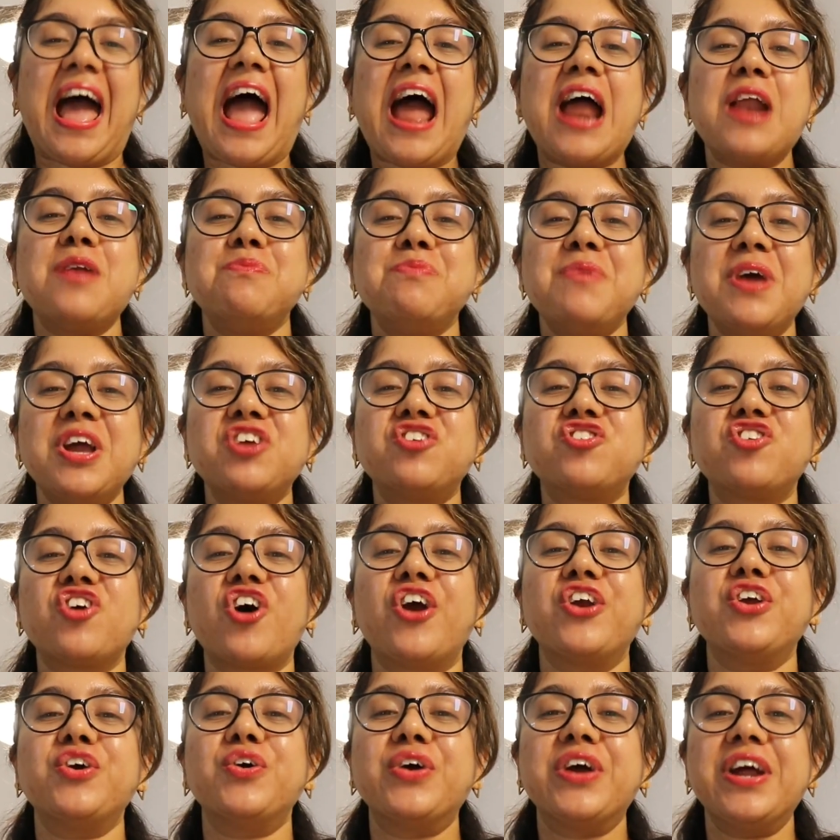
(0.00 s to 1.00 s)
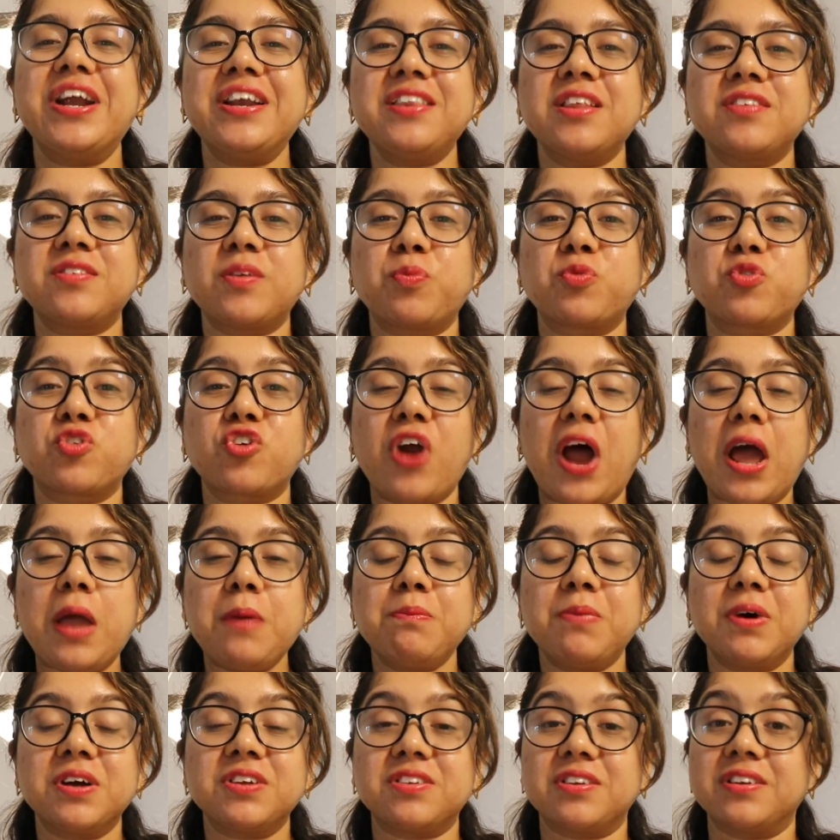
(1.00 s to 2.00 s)
And make sure you hit the
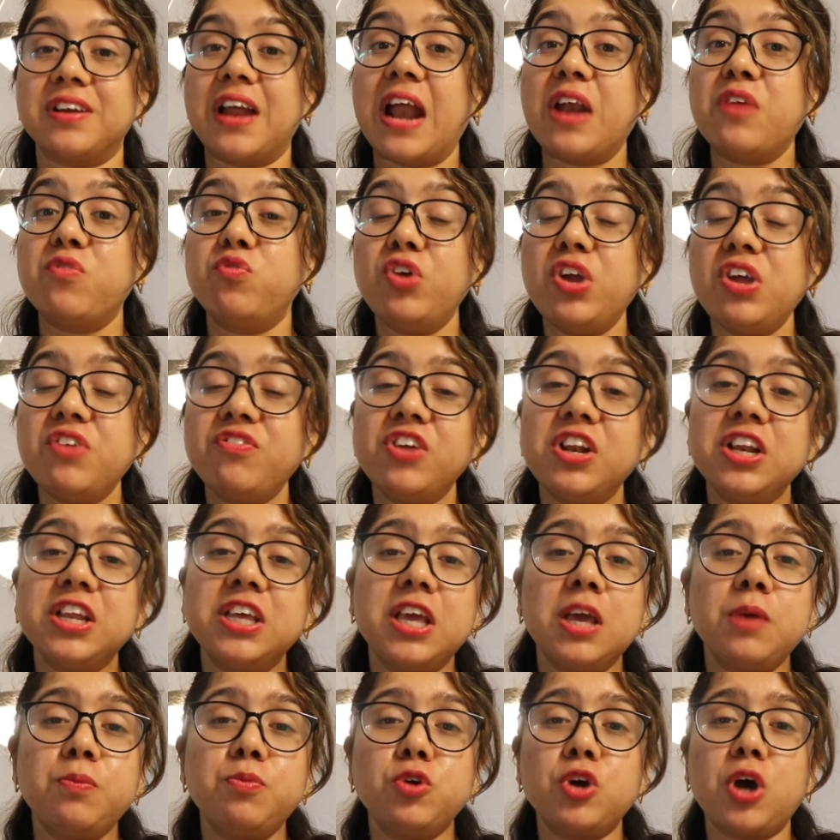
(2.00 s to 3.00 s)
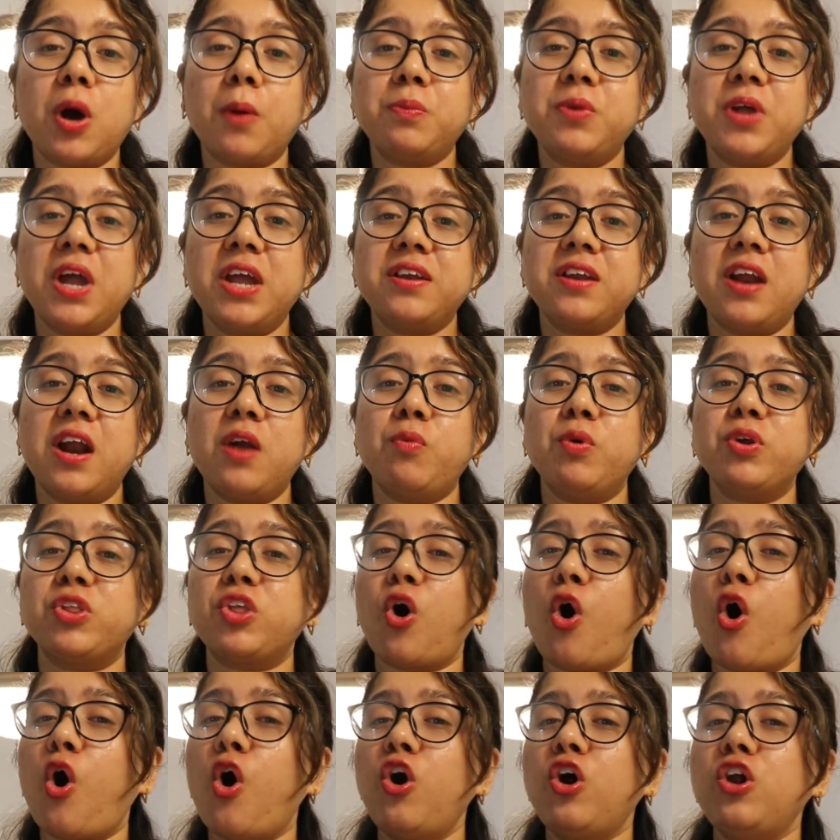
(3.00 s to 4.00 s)
subscribe button and we will keep you updated with
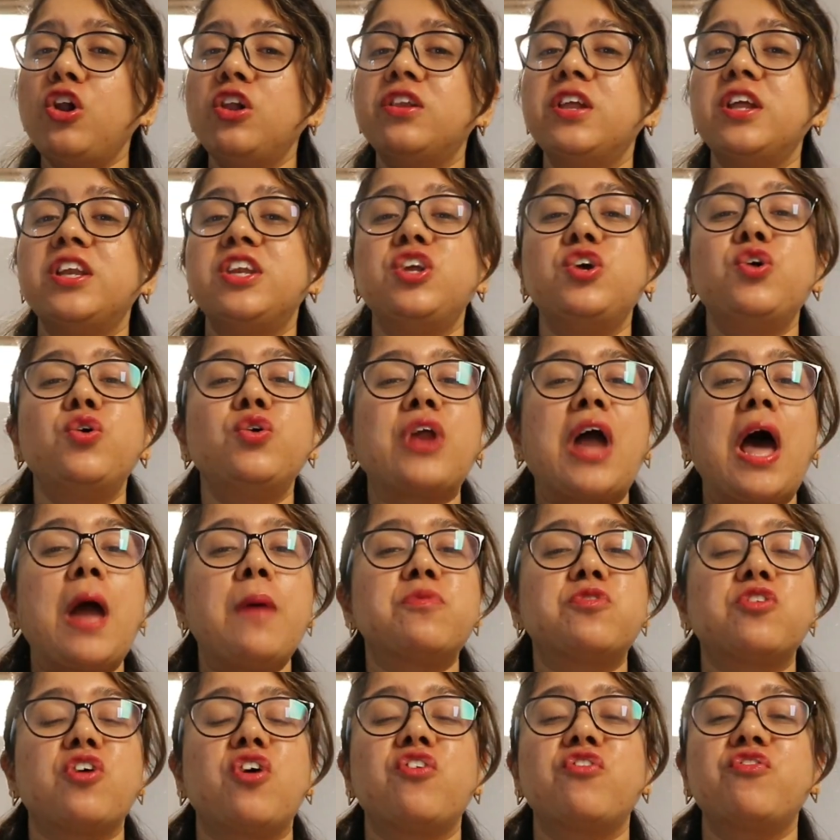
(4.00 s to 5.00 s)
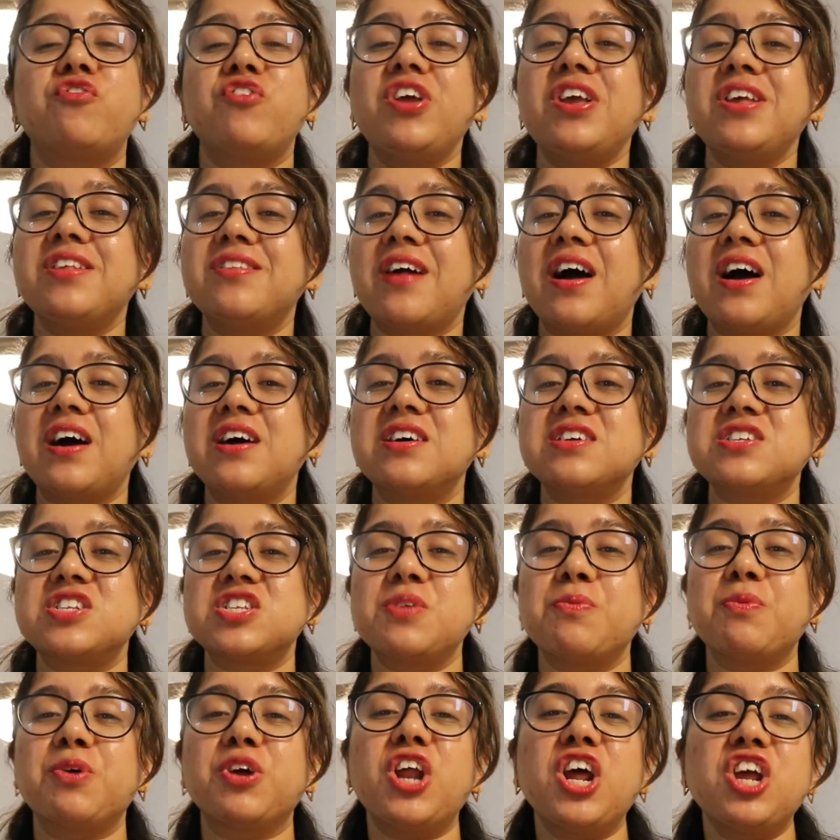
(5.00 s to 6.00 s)
all the new types of visas,
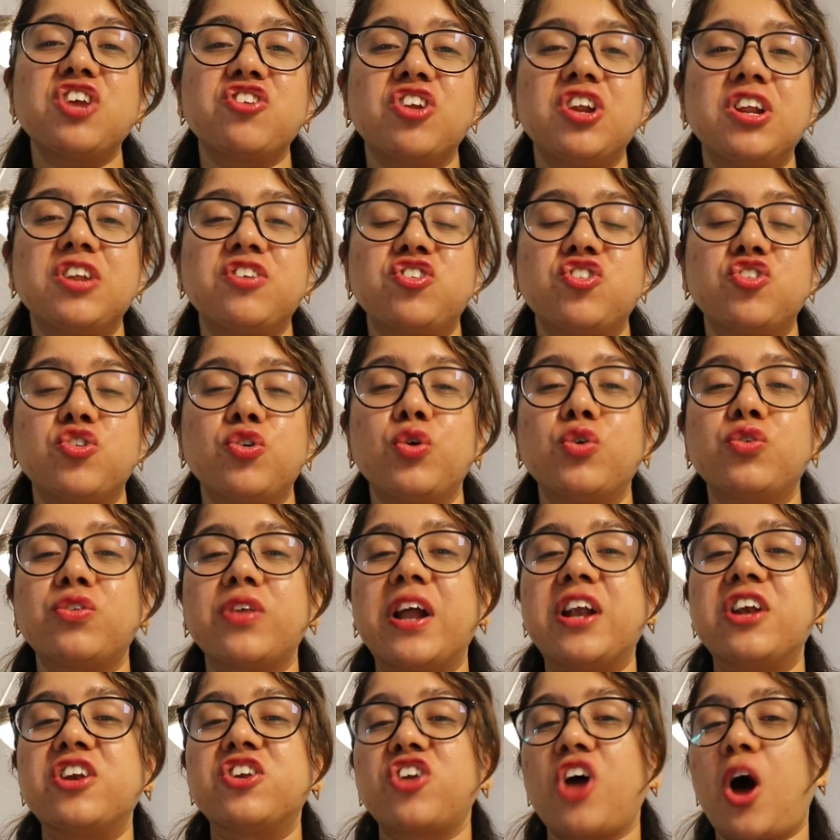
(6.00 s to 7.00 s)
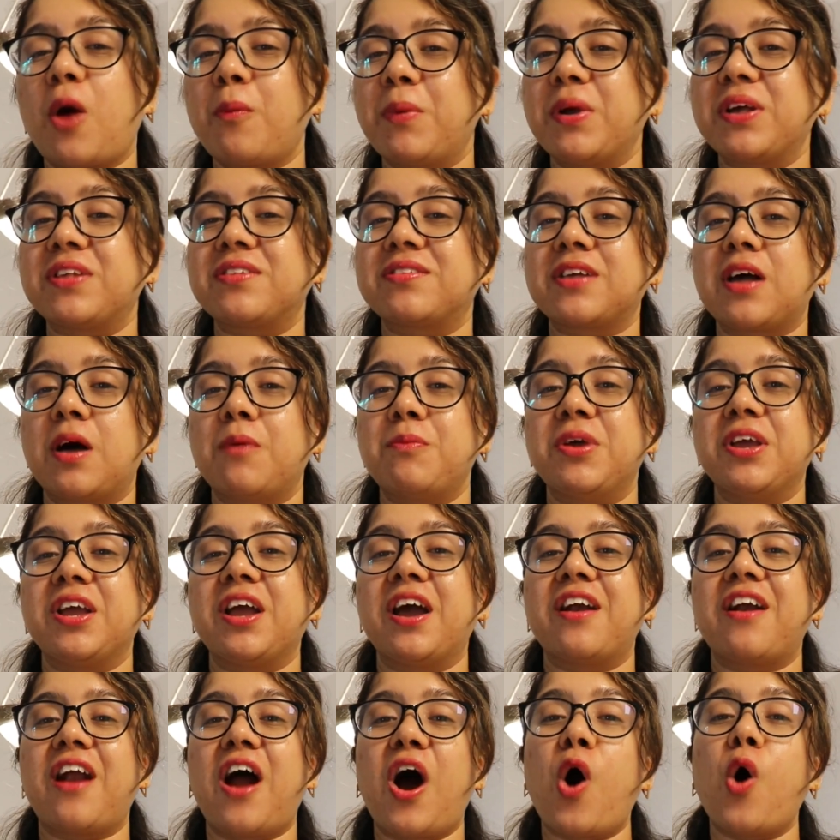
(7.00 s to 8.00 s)
immigration issues and topics coming
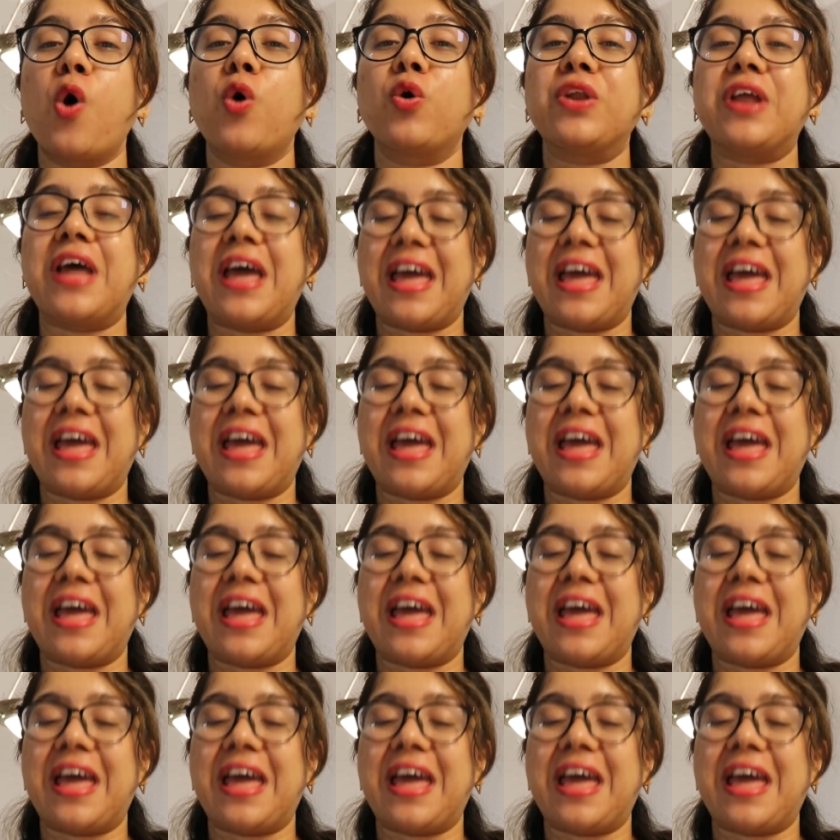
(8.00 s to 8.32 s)
around